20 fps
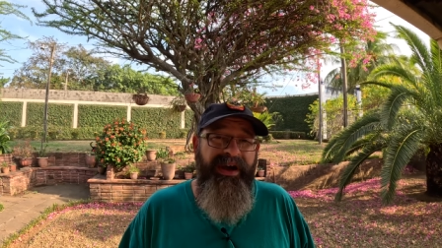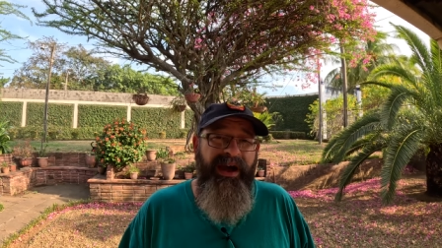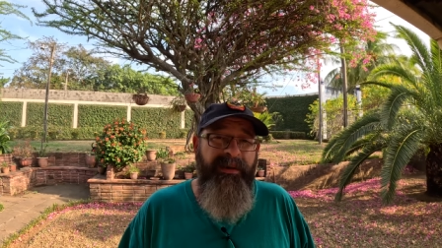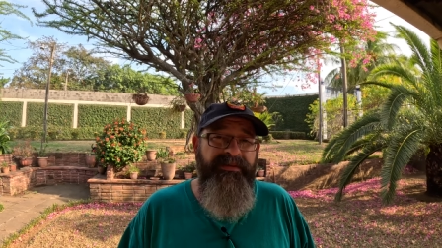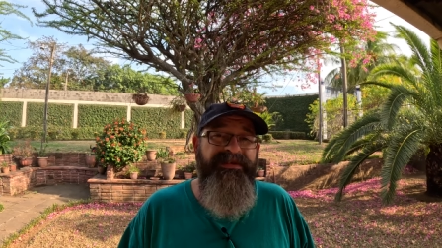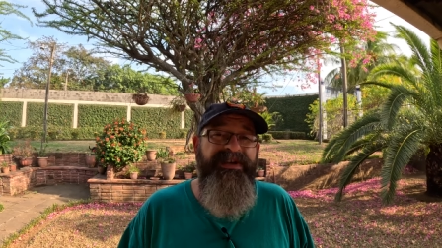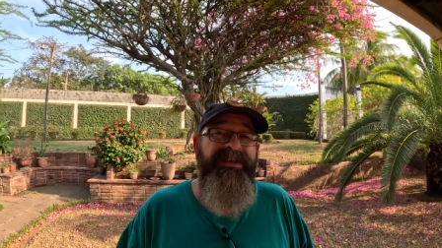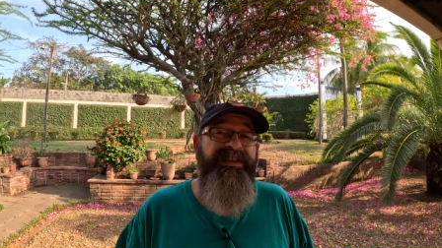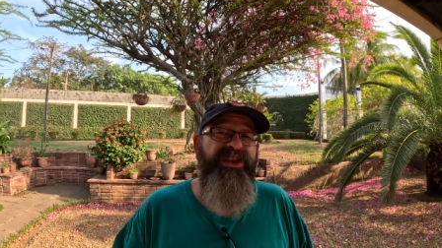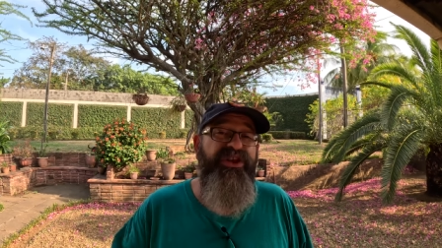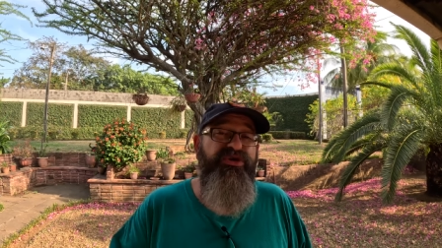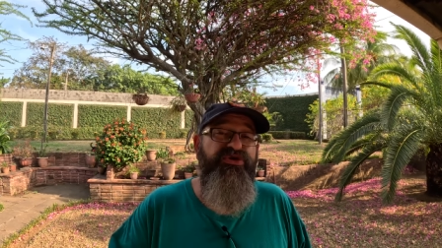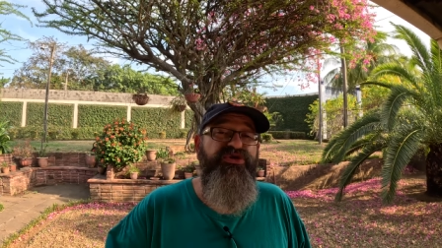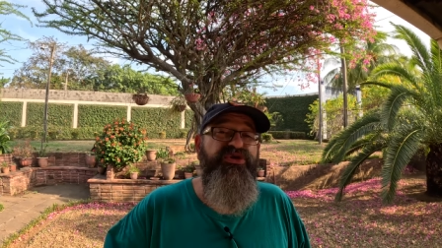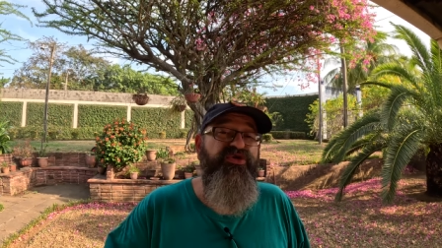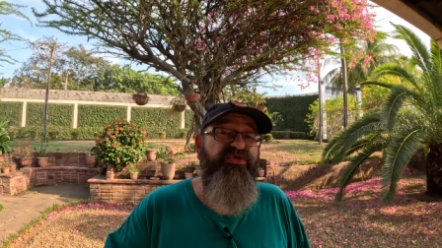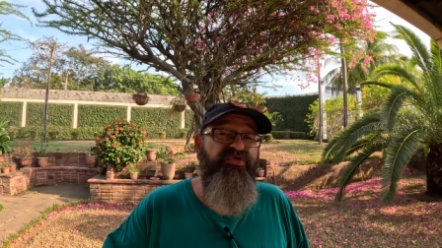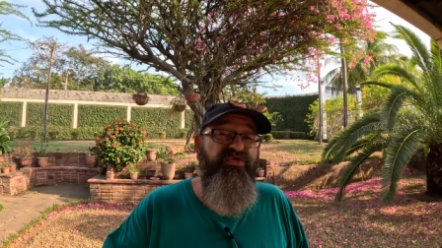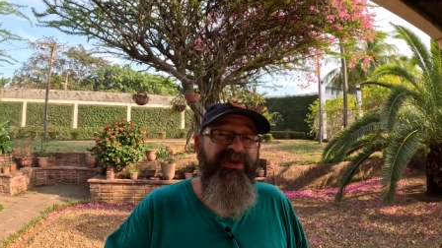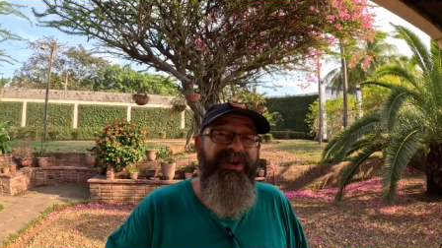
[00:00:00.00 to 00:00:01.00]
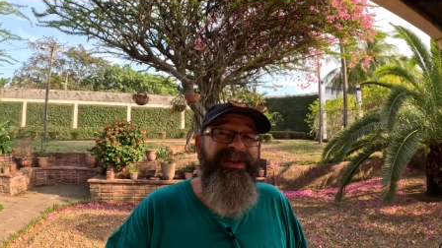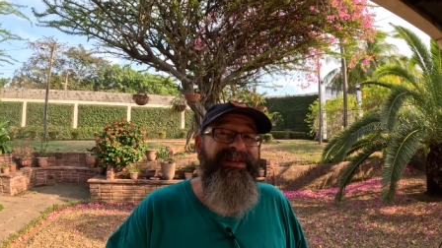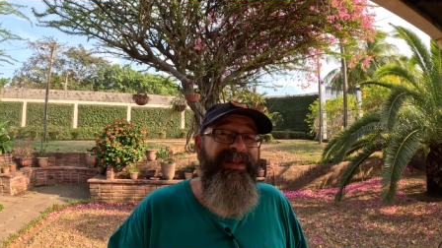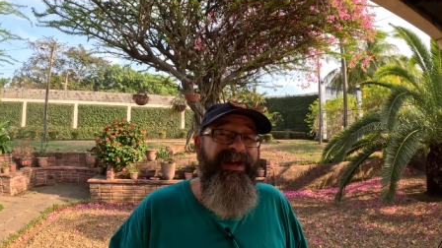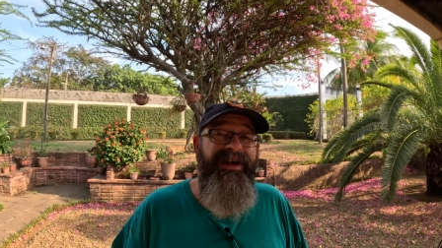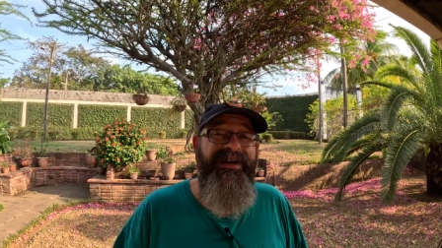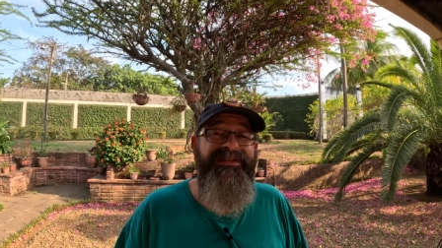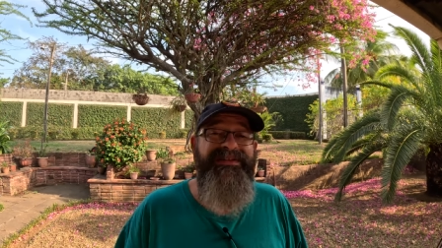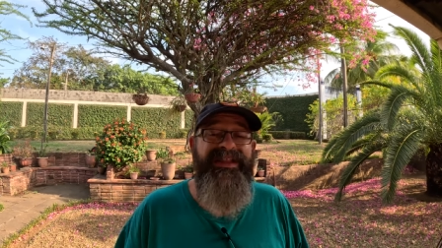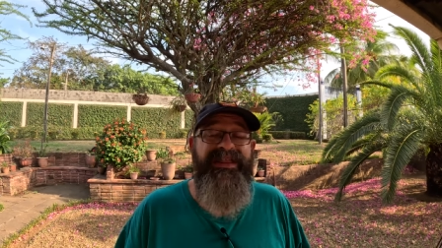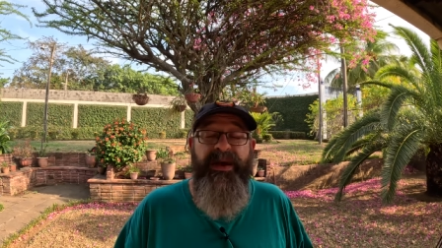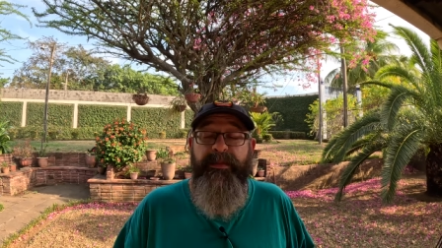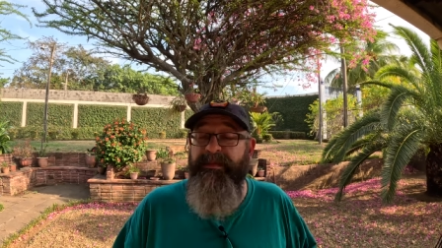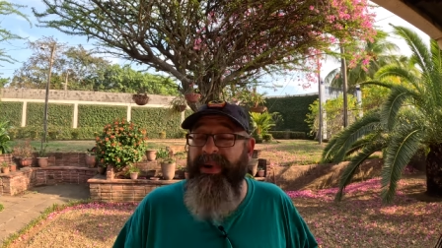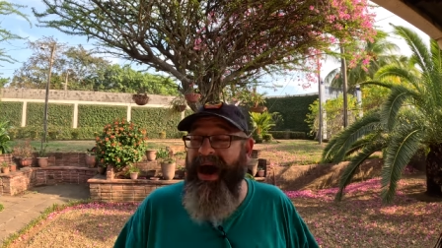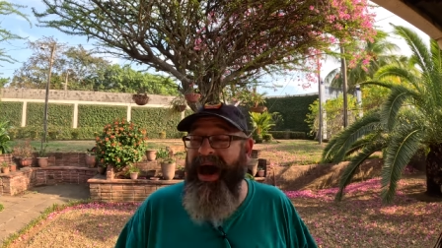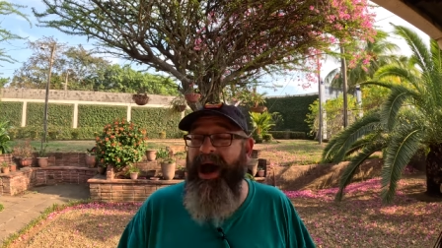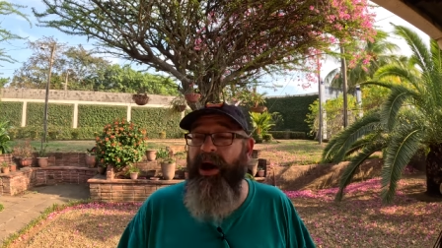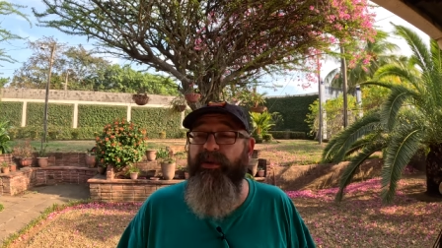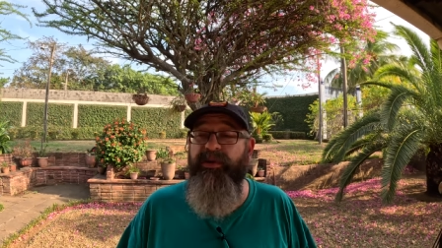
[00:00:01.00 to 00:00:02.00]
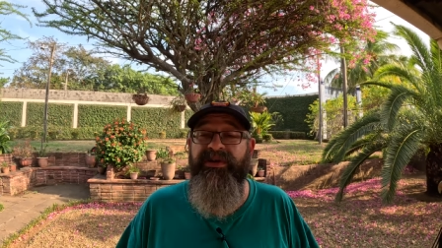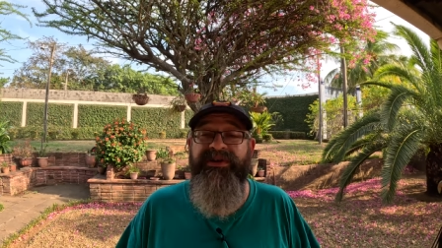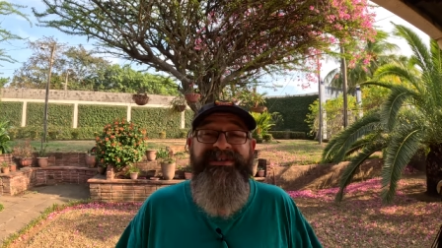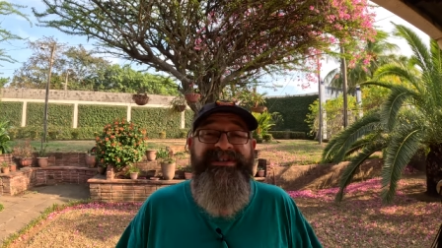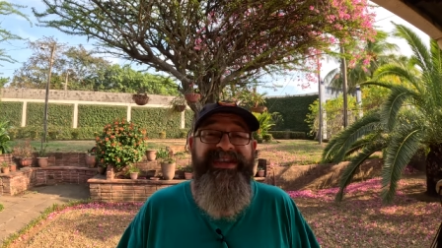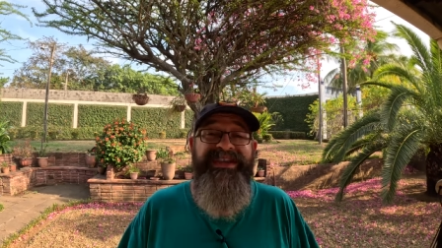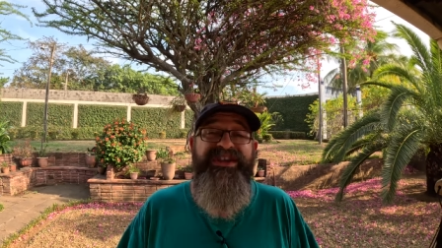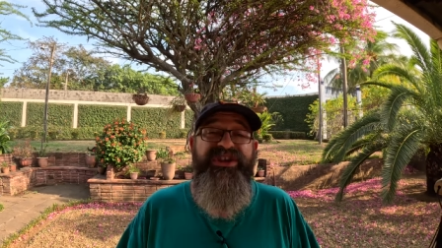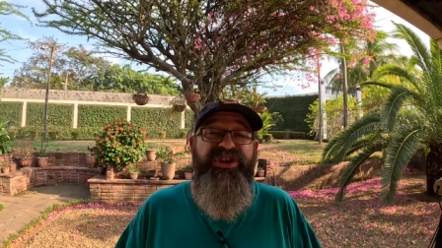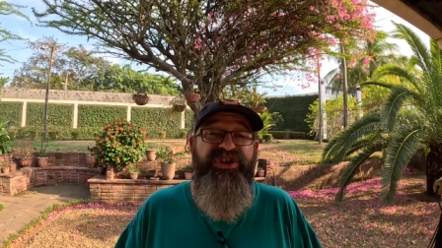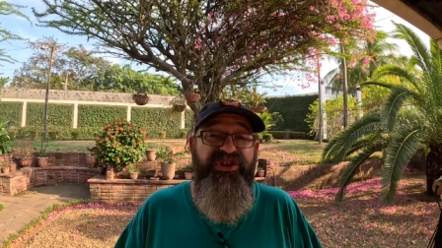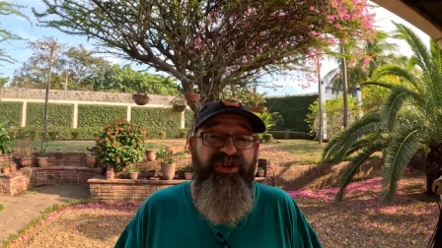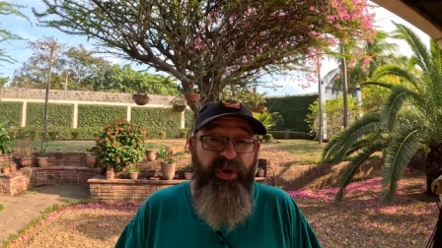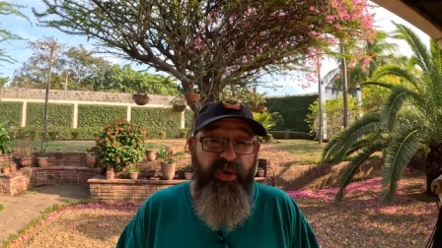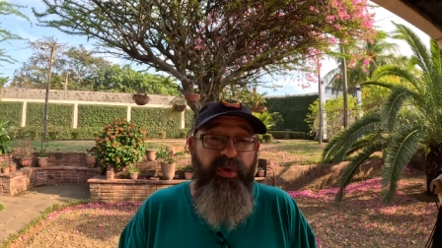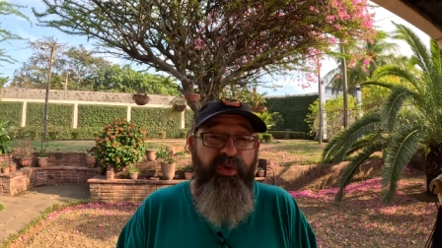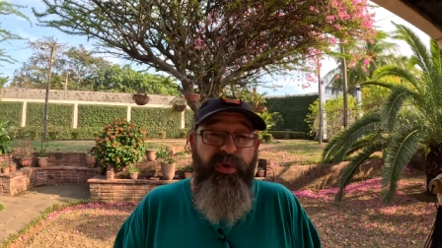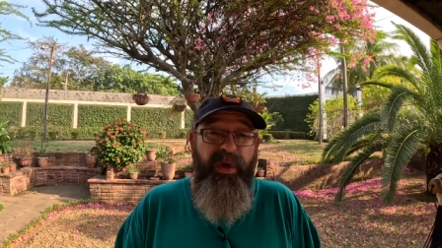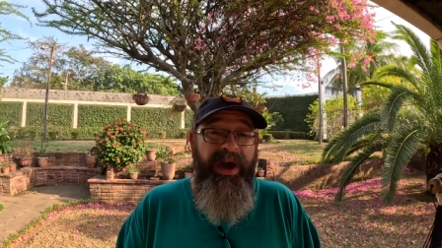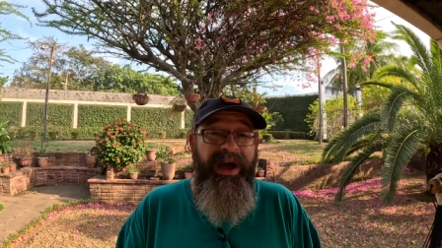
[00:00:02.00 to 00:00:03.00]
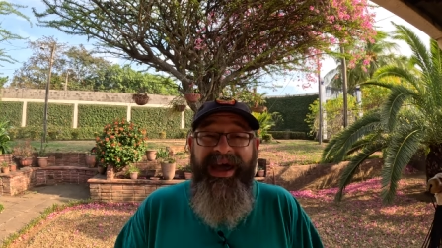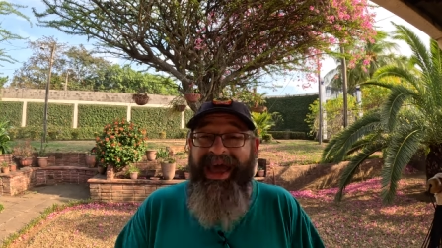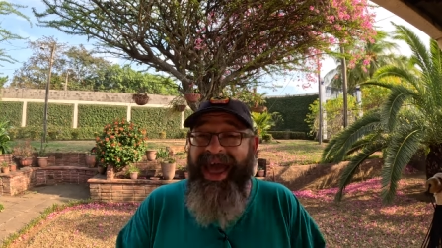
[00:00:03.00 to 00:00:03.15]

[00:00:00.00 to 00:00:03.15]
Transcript: I'm saying that you should realize that the power is in you.